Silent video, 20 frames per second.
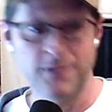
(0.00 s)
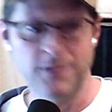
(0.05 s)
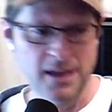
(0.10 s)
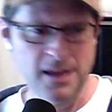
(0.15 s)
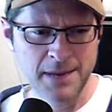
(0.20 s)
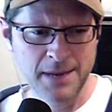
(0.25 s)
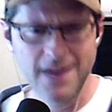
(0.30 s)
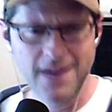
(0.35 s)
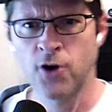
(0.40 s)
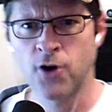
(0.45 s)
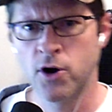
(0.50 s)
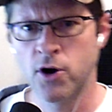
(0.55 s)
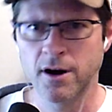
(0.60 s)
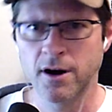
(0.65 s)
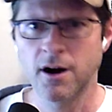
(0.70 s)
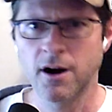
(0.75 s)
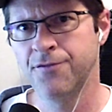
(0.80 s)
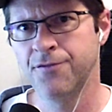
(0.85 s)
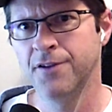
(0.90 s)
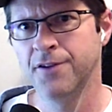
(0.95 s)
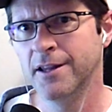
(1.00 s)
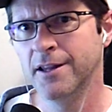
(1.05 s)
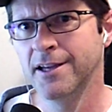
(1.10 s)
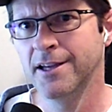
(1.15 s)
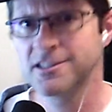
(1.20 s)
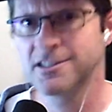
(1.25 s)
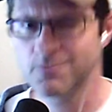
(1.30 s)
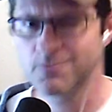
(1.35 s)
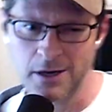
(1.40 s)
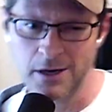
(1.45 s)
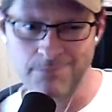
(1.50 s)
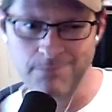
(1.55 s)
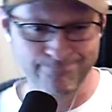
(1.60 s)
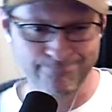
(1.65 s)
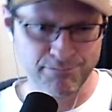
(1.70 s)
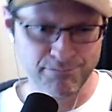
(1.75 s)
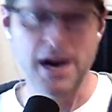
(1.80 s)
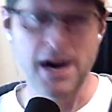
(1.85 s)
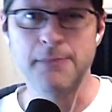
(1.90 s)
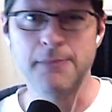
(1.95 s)
They may have hurt our feelings. We
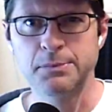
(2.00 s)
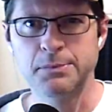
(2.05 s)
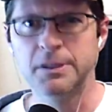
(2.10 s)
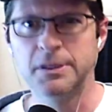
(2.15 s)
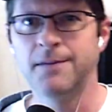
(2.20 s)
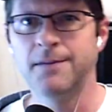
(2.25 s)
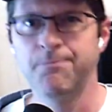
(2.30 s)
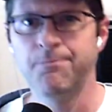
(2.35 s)
probably,